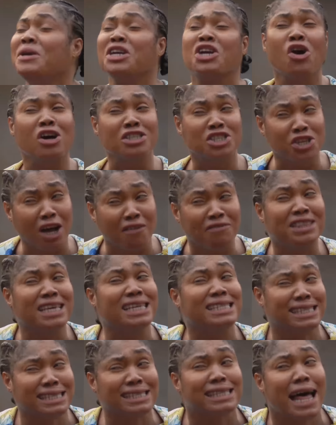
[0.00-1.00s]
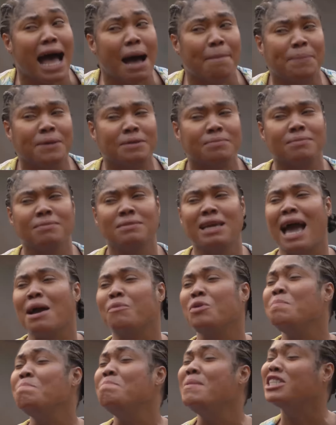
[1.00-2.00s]
Because of this slap, I
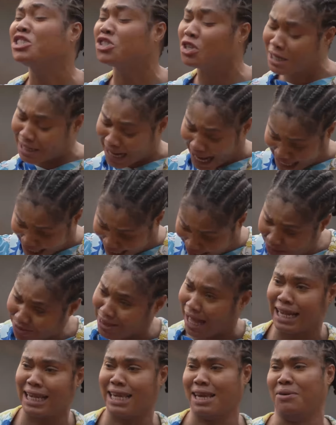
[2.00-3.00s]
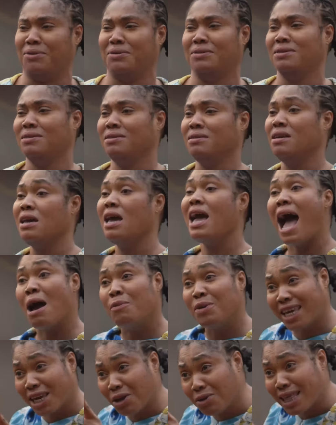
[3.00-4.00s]
will make sure that I kill that girl. I
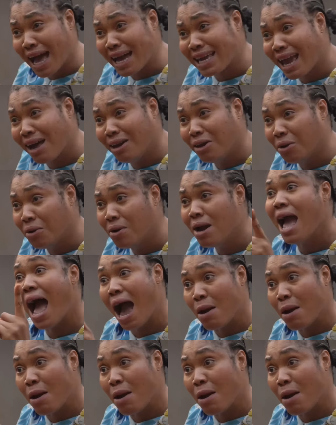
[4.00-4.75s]
will kill that girl, though.